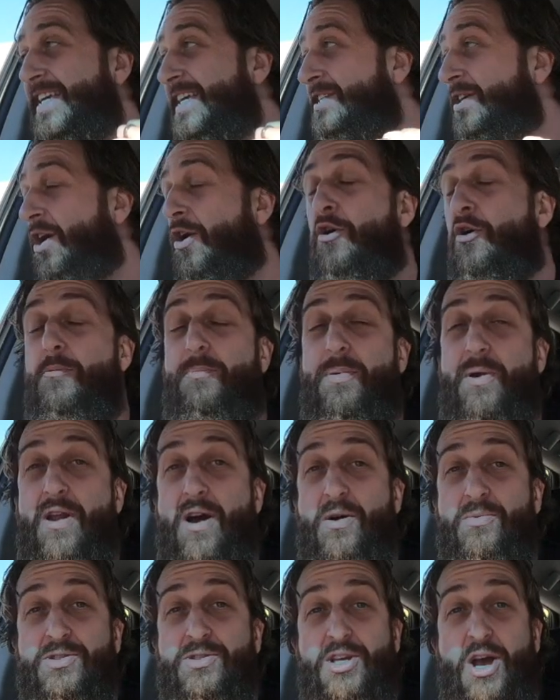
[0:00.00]
is open.
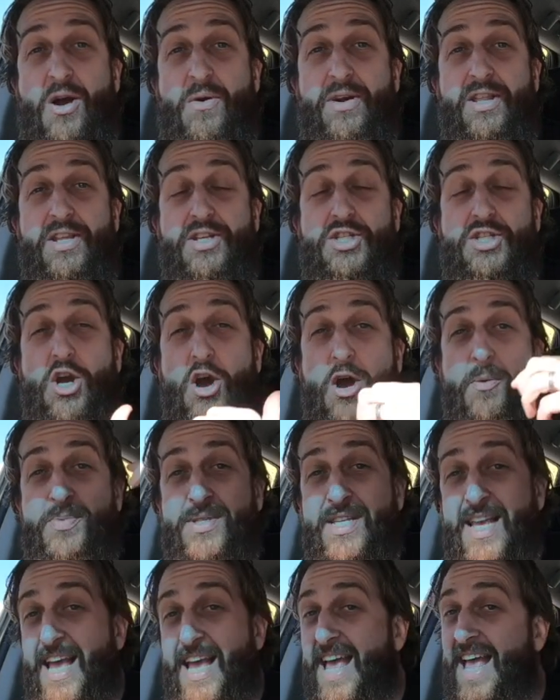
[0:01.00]
I was going to the
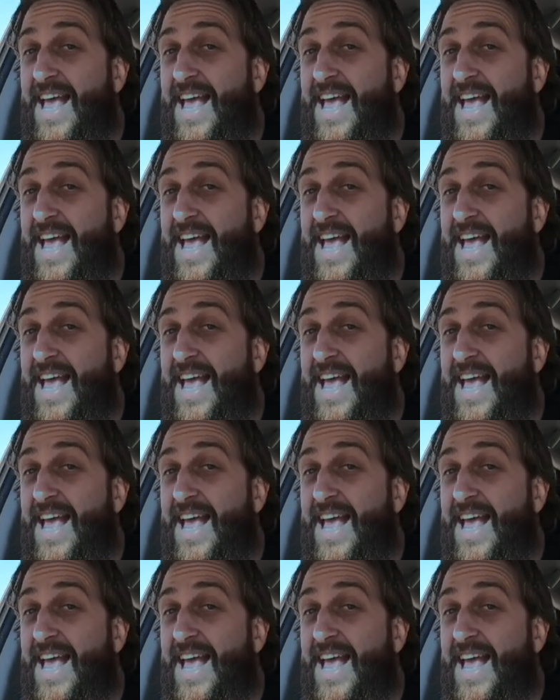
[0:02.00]
shops.